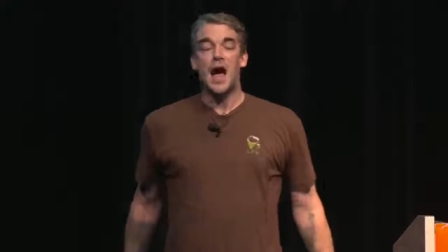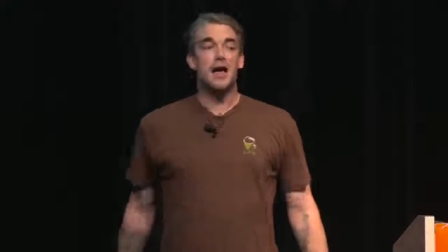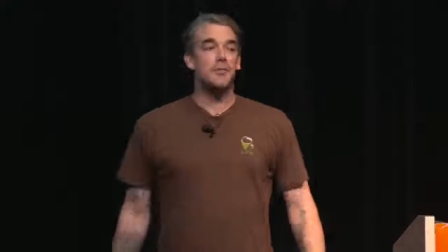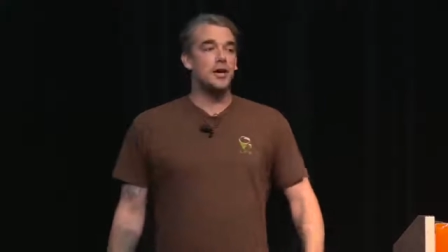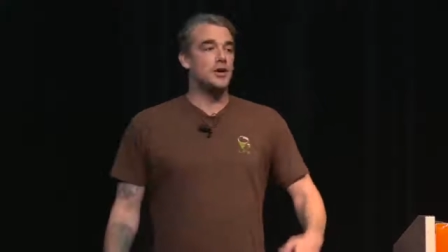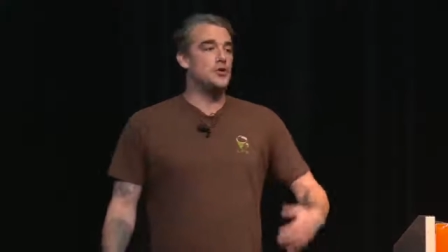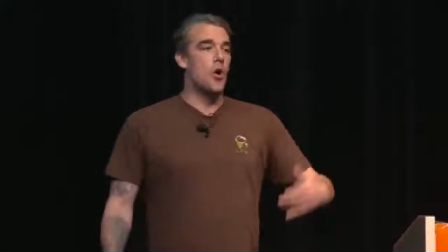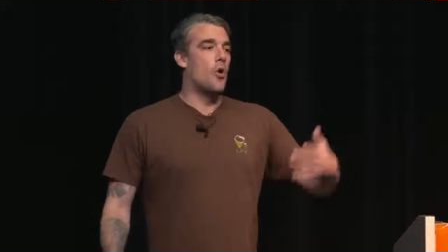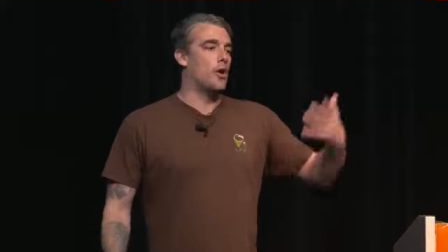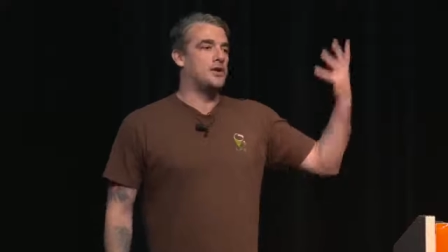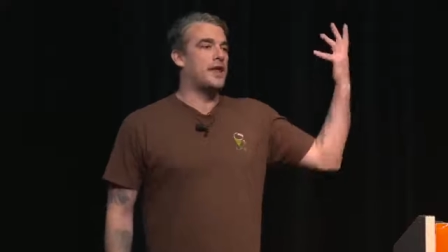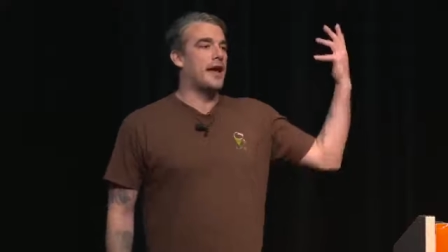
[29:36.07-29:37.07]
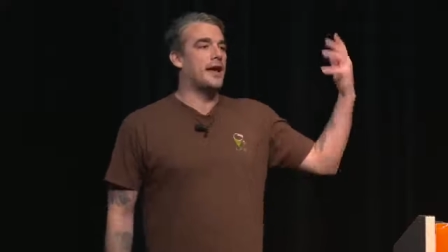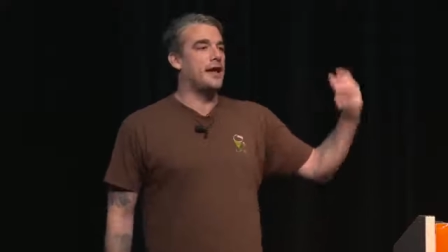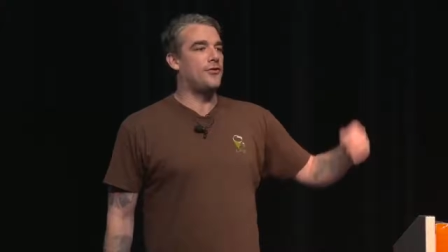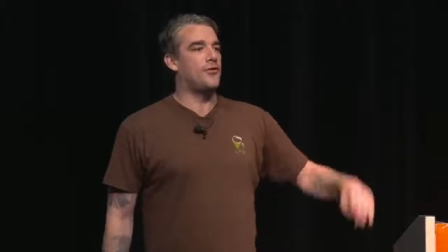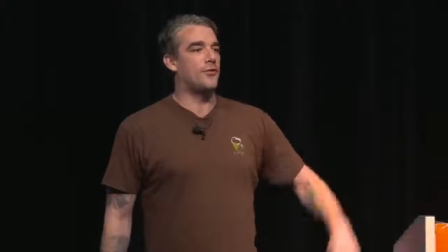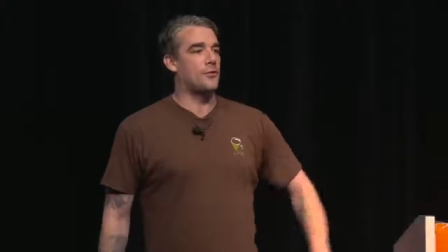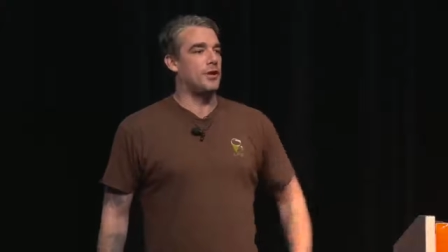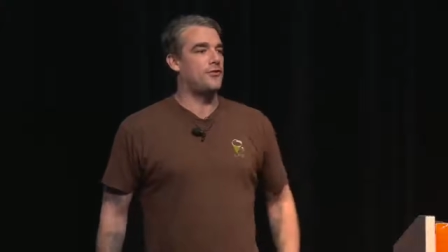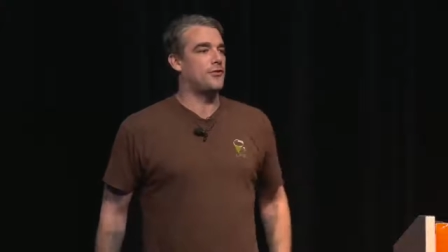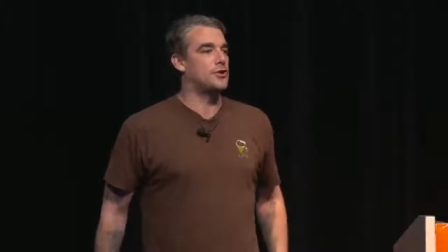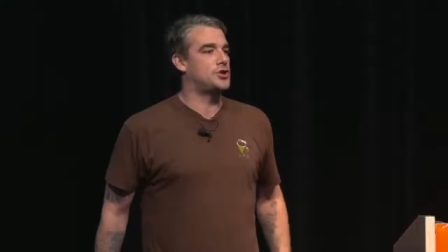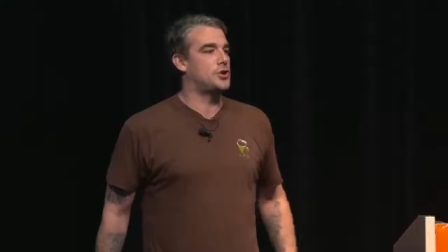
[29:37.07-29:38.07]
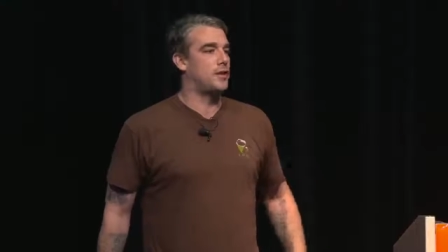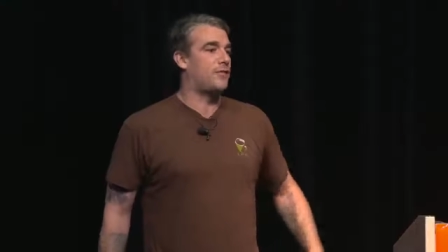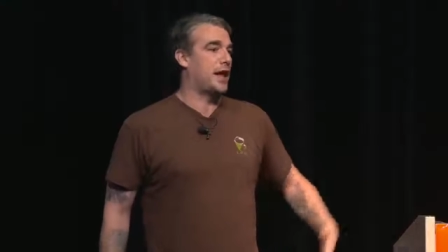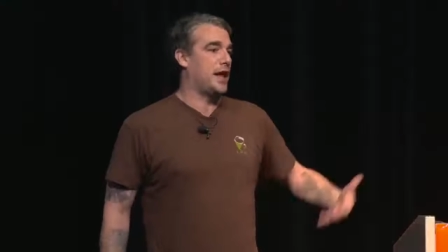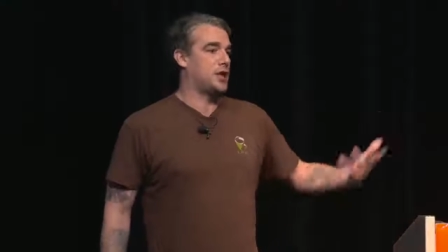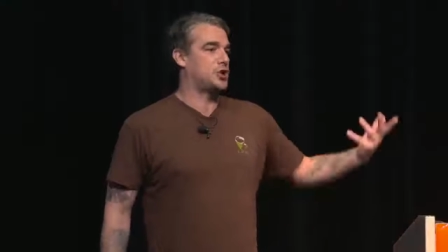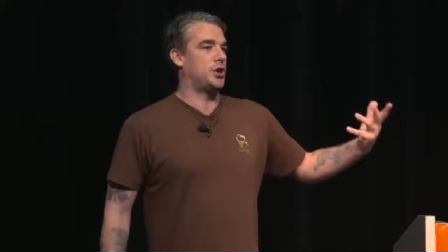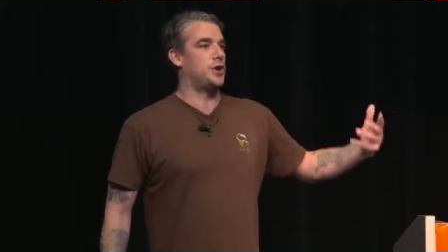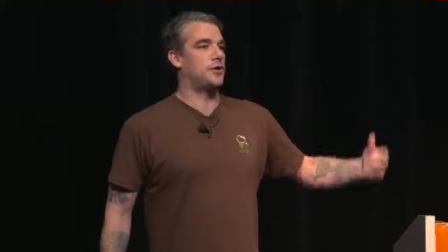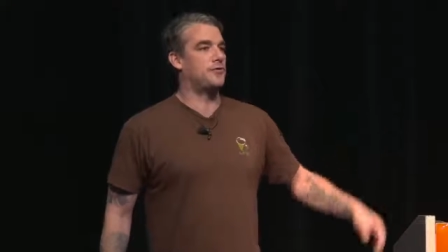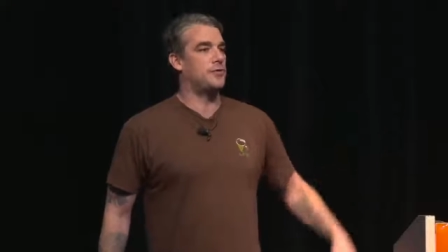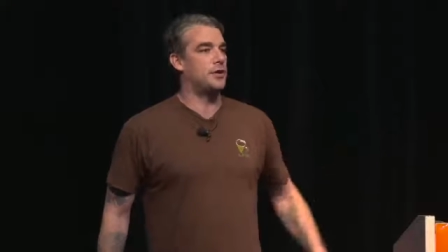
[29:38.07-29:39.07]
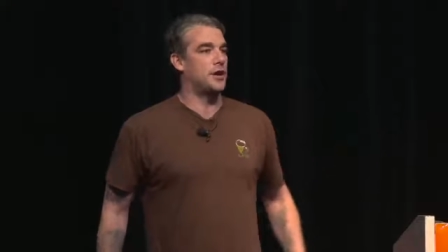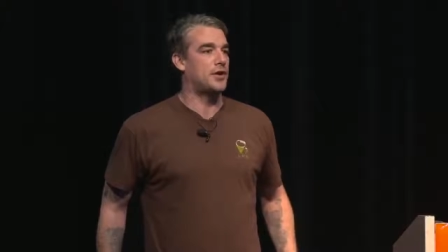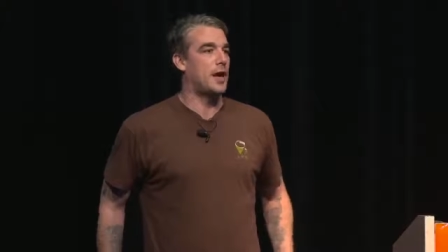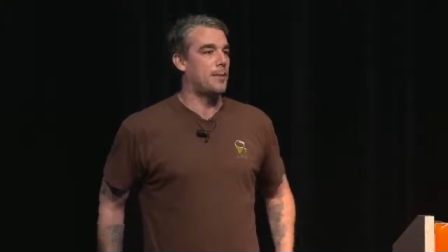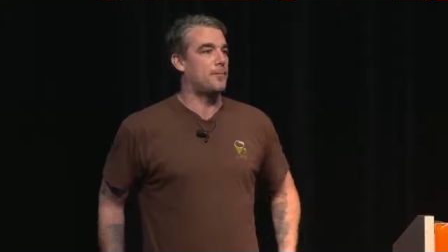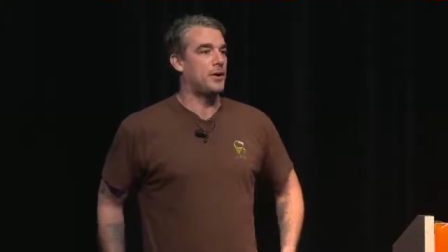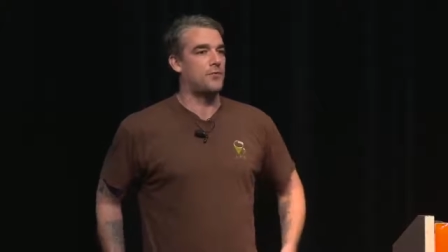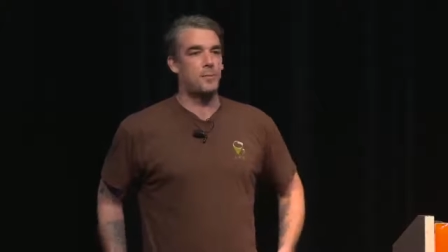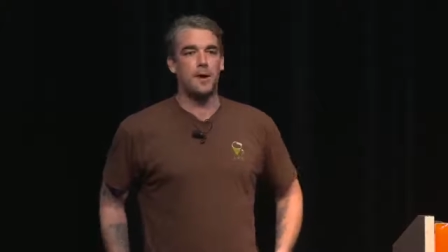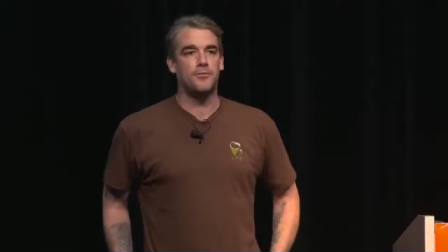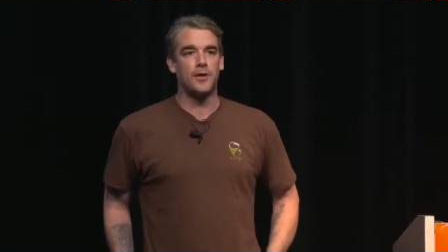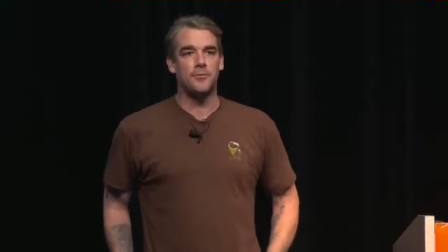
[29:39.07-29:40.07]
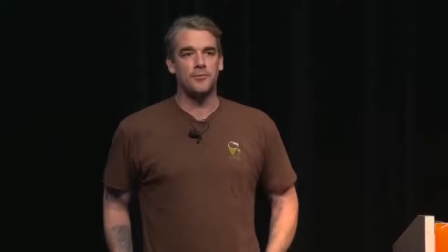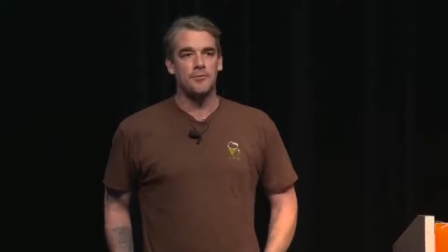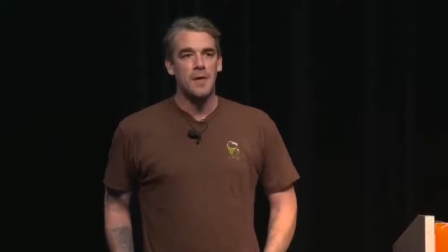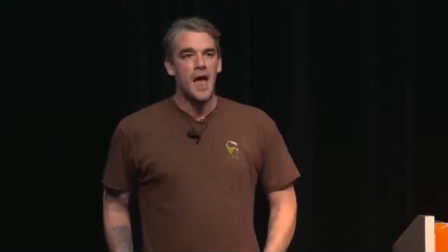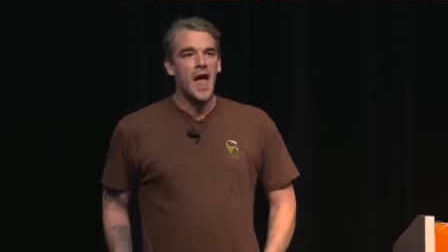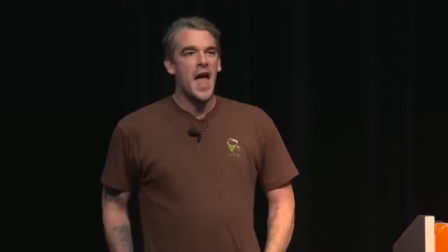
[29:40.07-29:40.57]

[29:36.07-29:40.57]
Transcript: I would ignore decades of research in the financial industry on topic based pub subs,